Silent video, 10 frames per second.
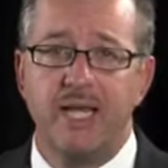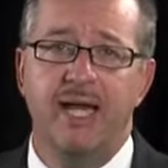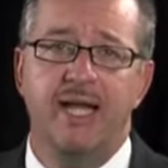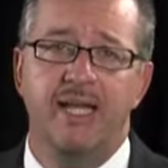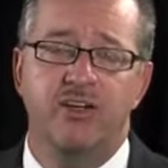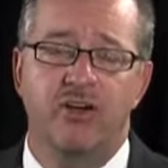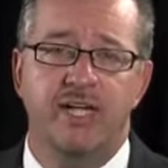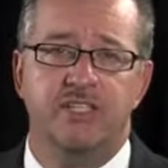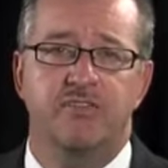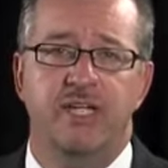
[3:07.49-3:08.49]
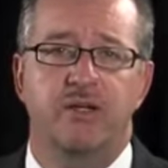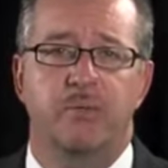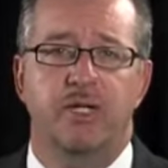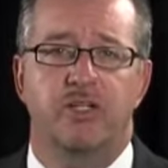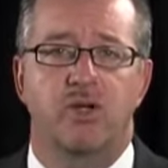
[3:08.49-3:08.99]
Uh, in our next video,
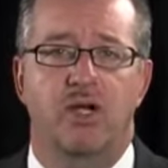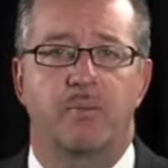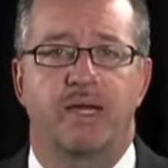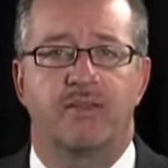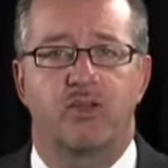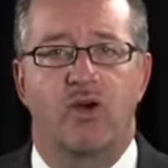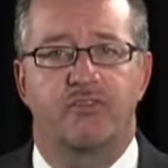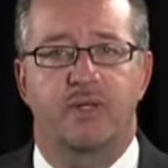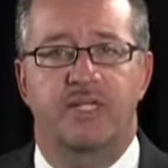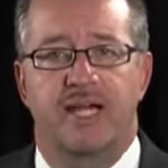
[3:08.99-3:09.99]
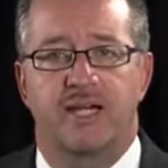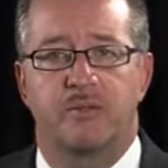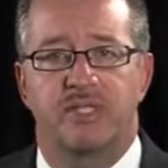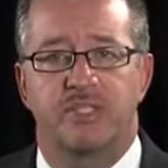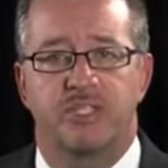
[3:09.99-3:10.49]
I'm going to talk about the offering
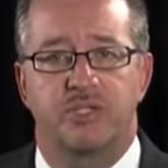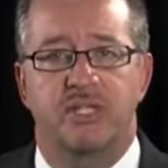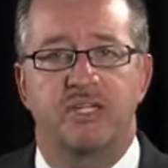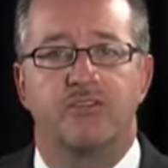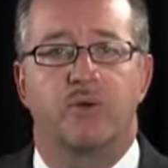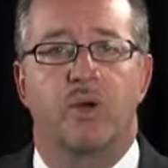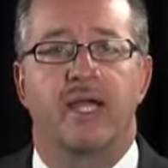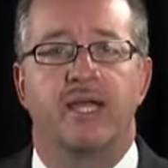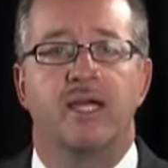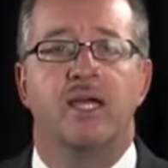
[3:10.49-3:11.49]
documents that you need for a